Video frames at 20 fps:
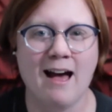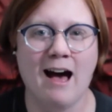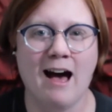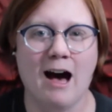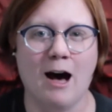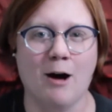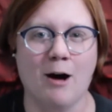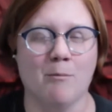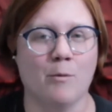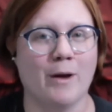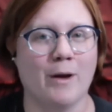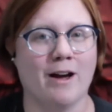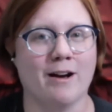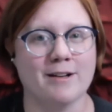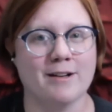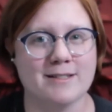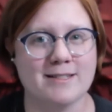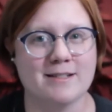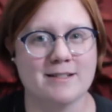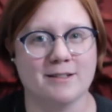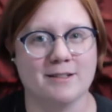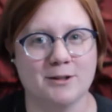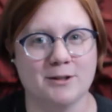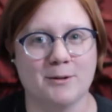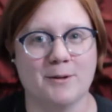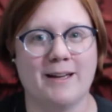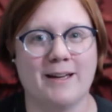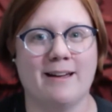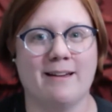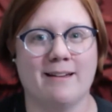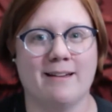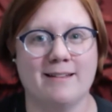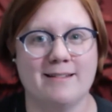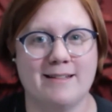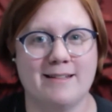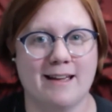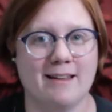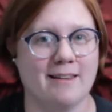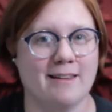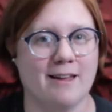Um, we are still doing
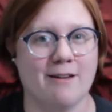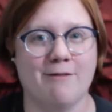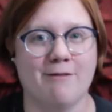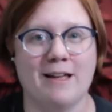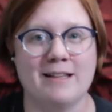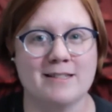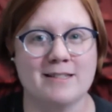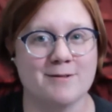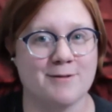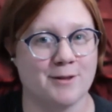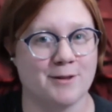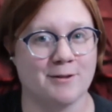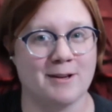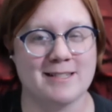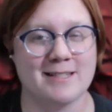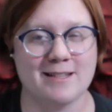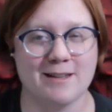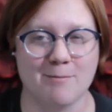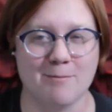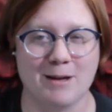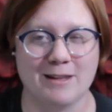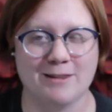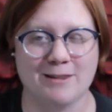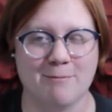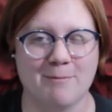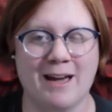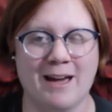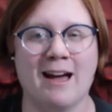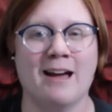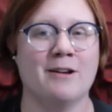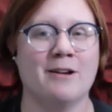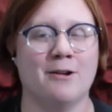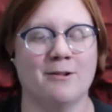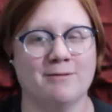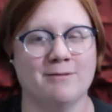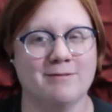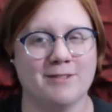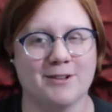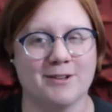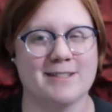daily events for the rest of the month of May. I know
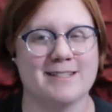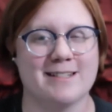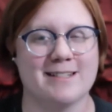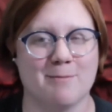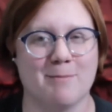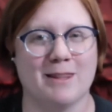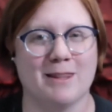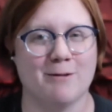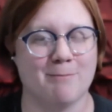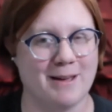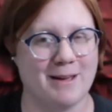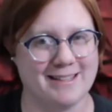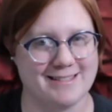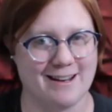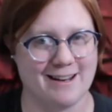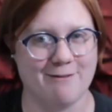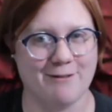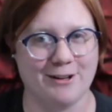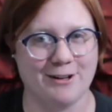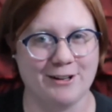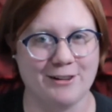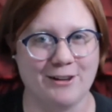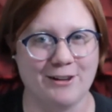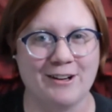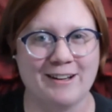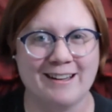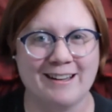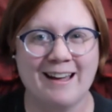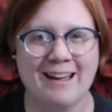the rest of the month of May is not very long,